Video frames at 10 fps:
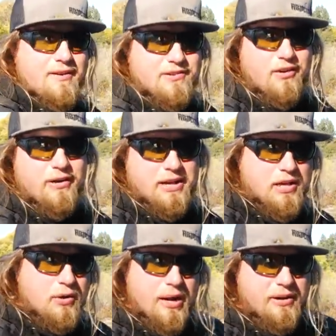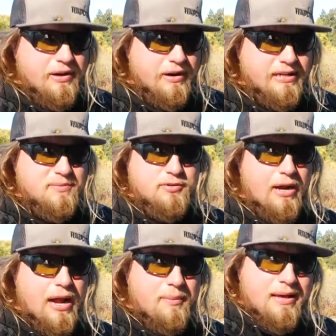haven't already, go down here, hit
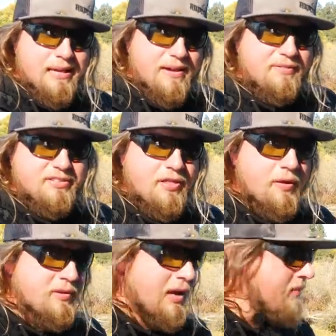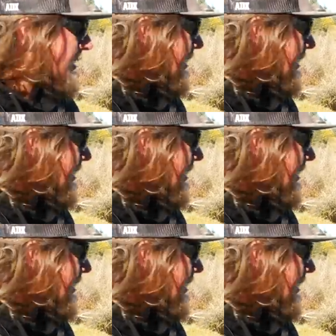subscribe, give us a thumbs up,